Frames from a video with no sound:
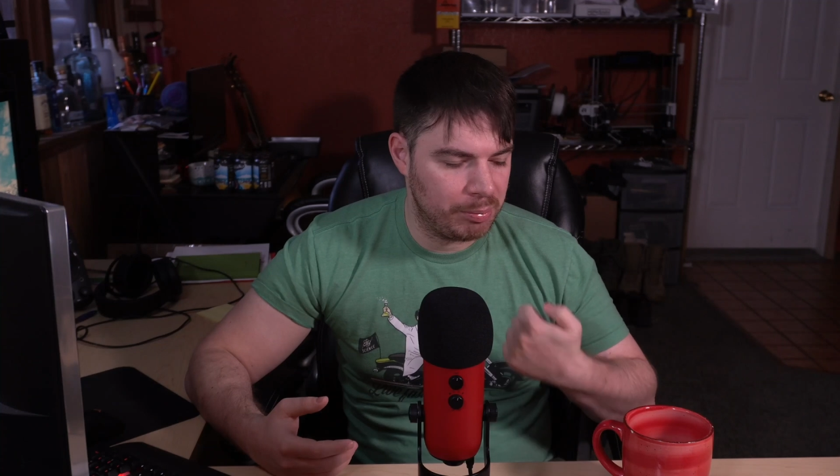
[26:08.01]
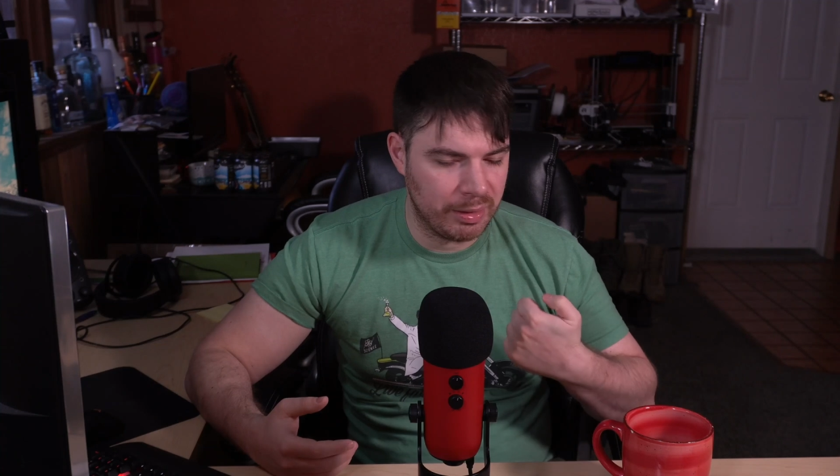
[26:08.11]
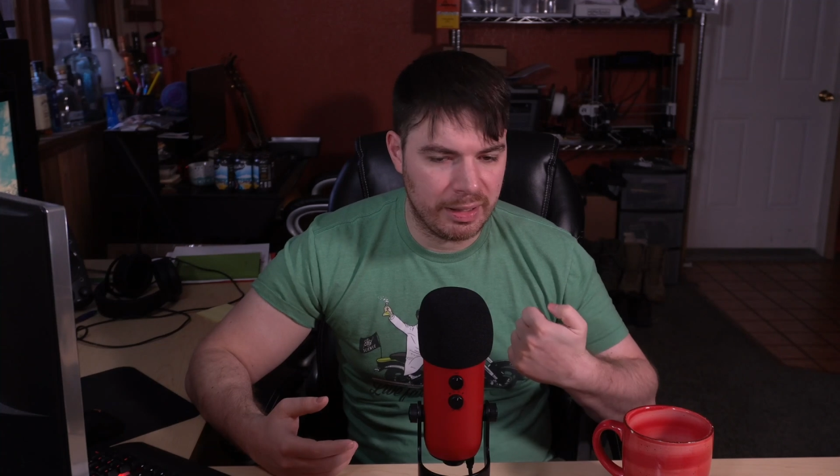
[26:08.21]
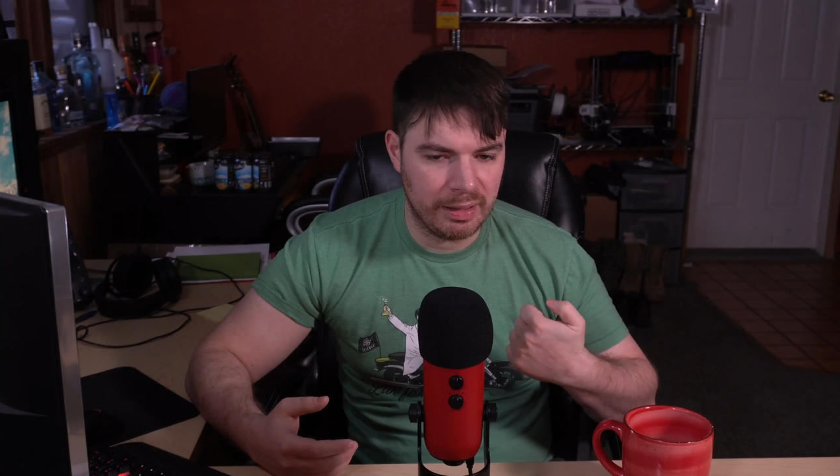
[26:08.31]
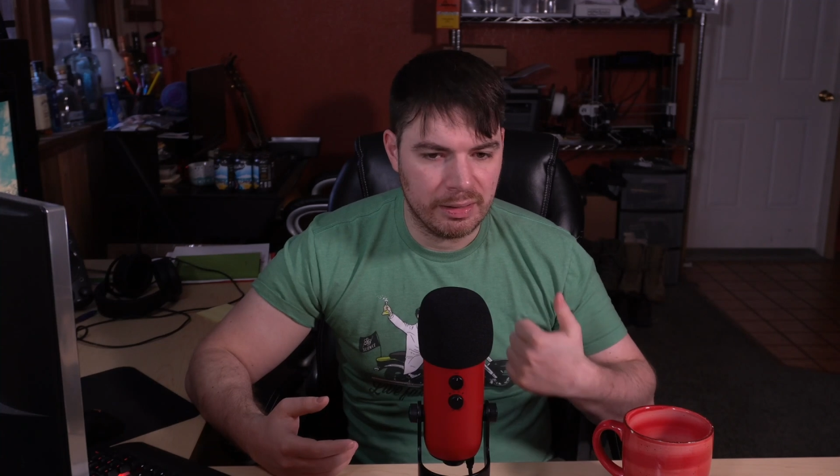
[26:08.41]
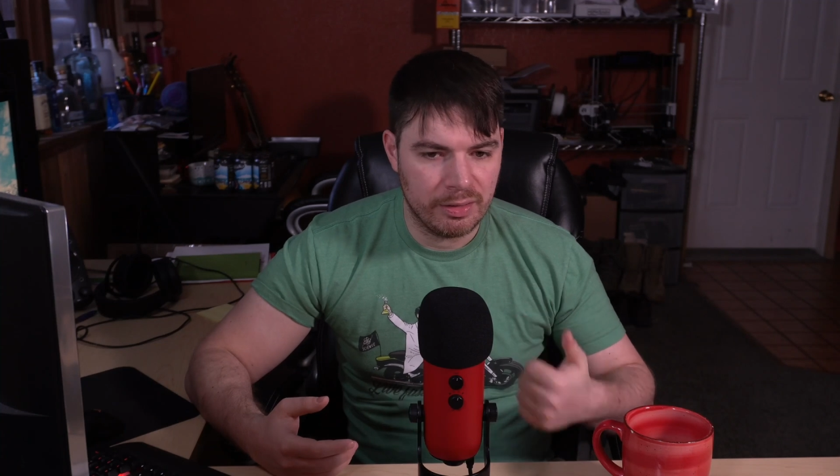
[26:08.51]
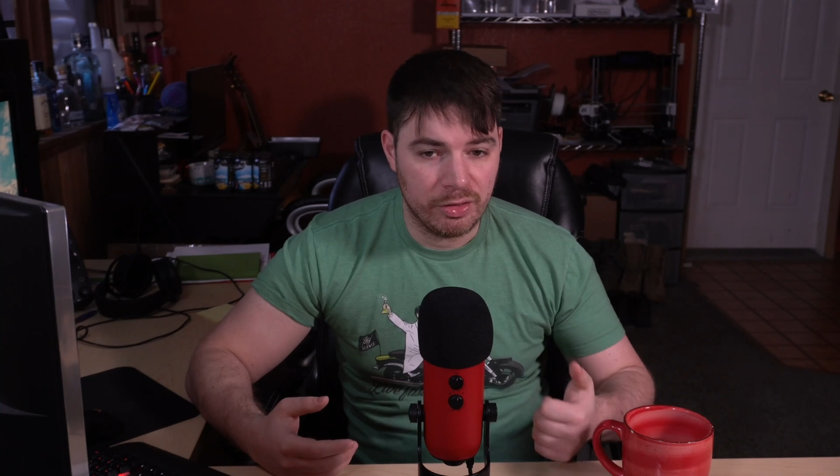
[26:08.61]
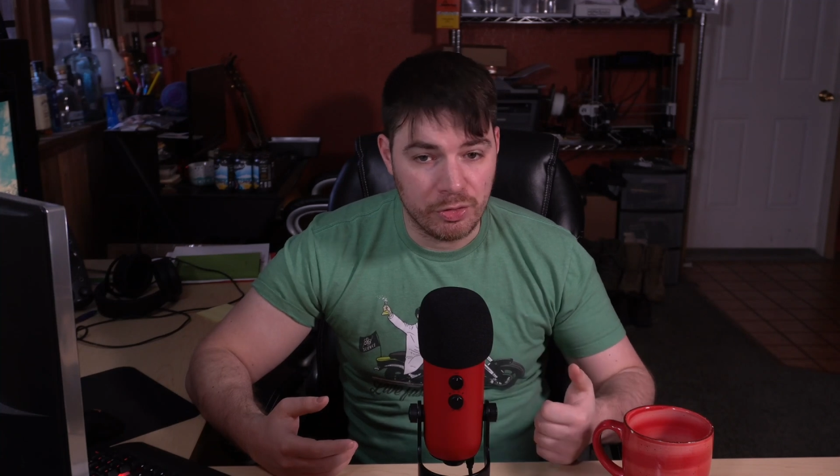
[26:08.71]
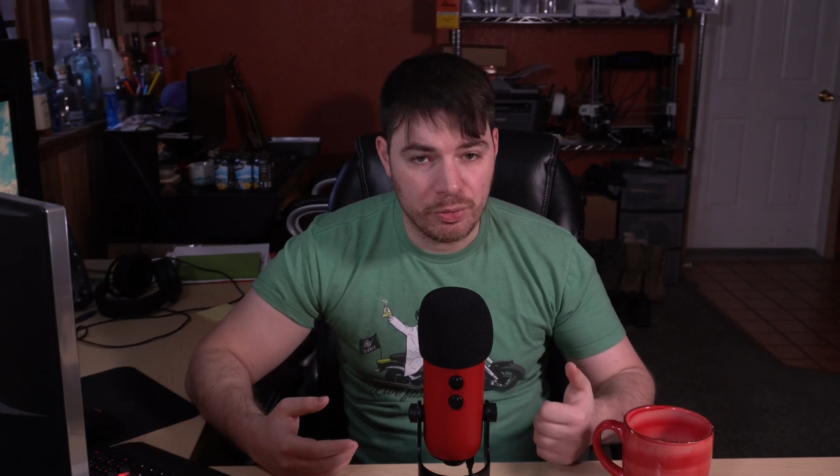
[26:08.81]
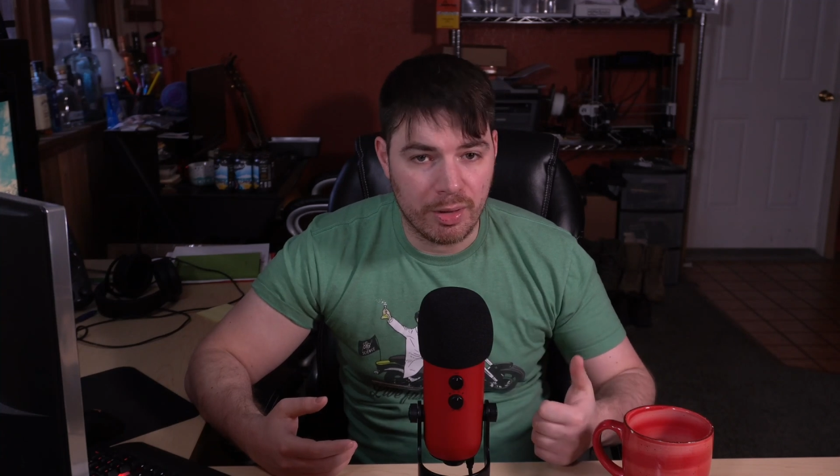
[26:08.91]
play
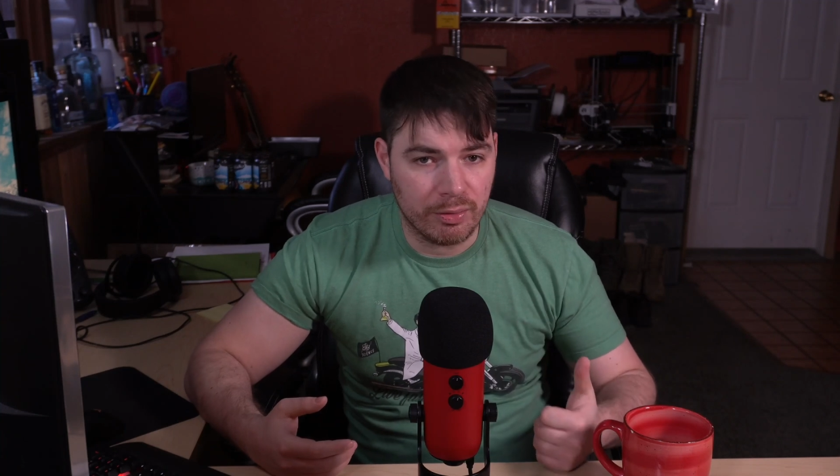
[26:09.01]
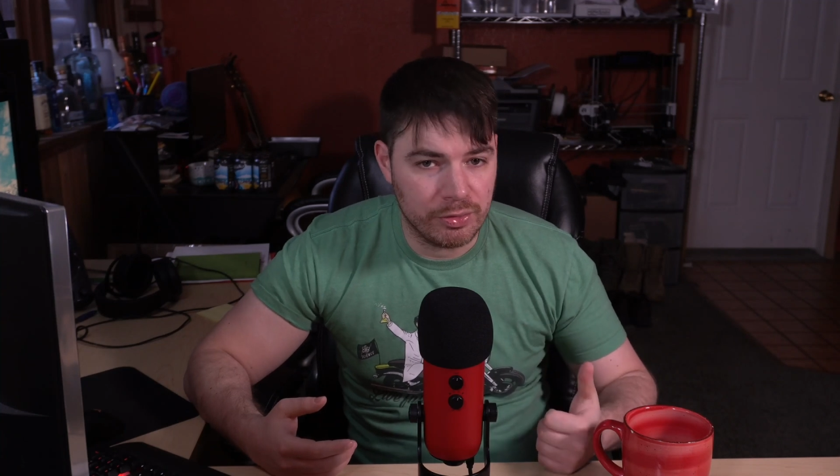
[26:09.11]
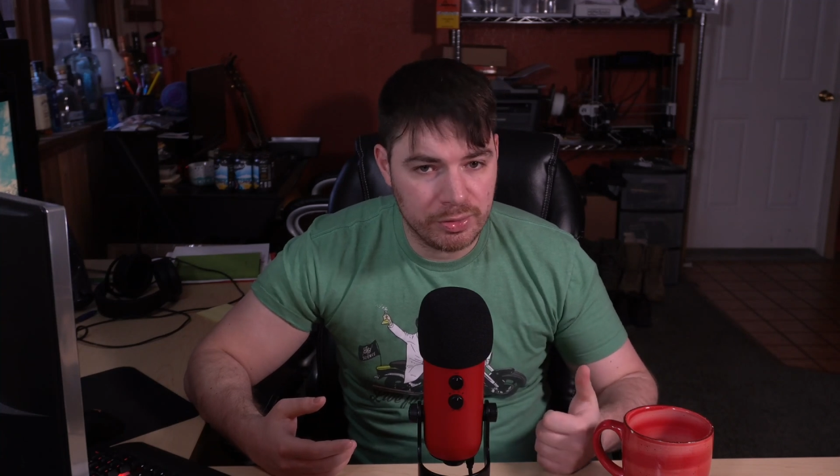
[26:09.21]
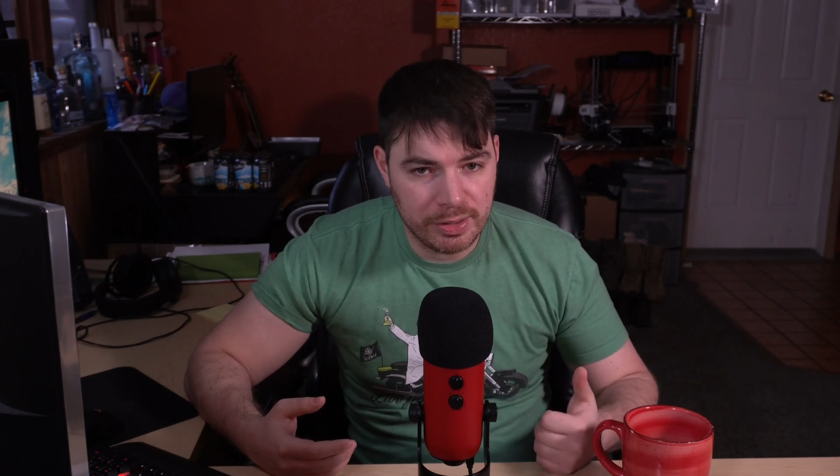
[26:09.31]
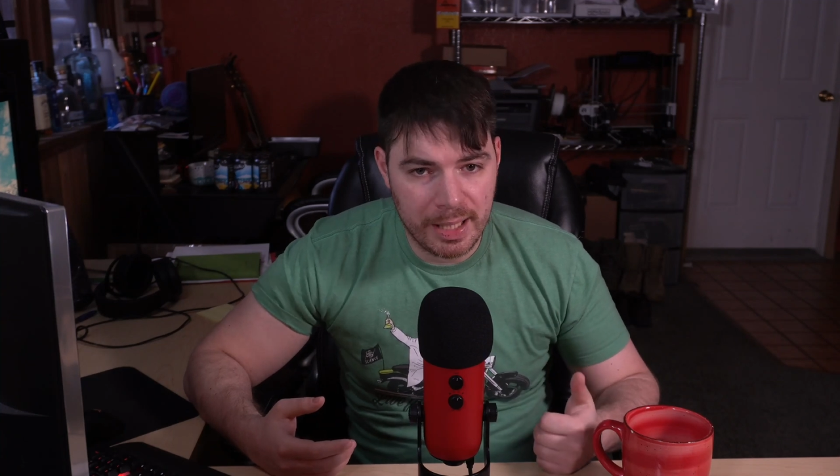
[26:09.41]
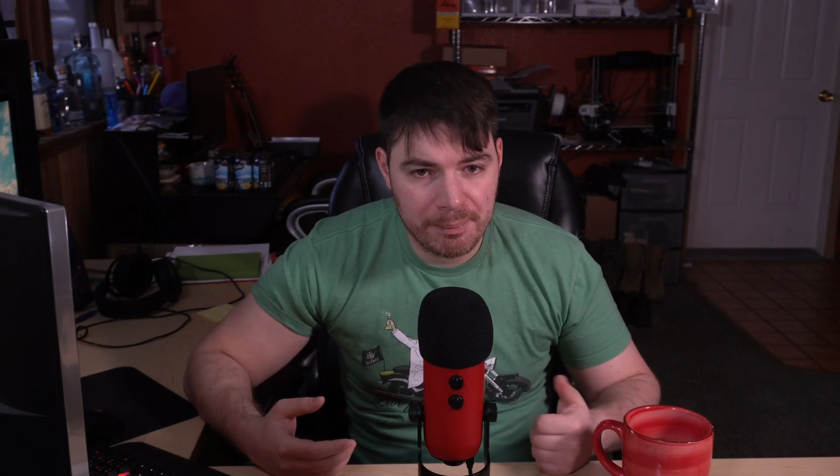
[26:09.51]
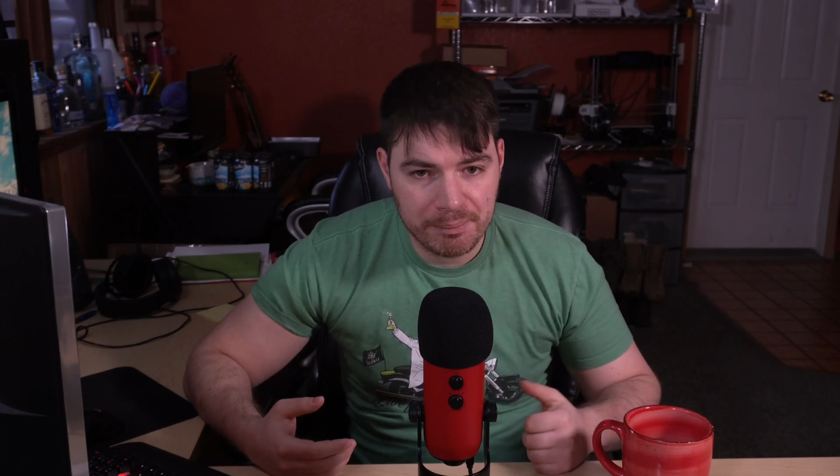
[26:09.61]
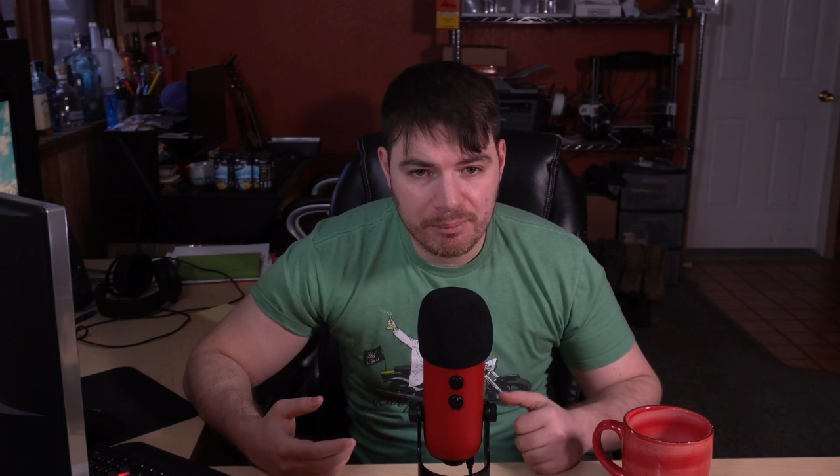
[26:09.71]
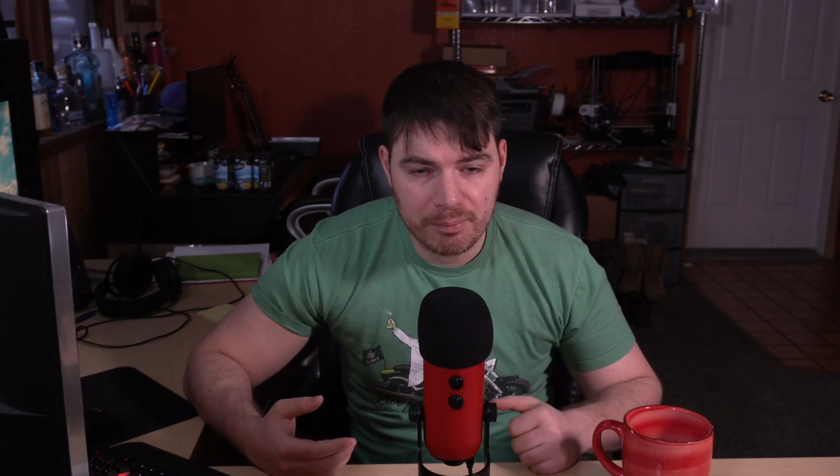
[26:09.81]
the new Call of Duty game,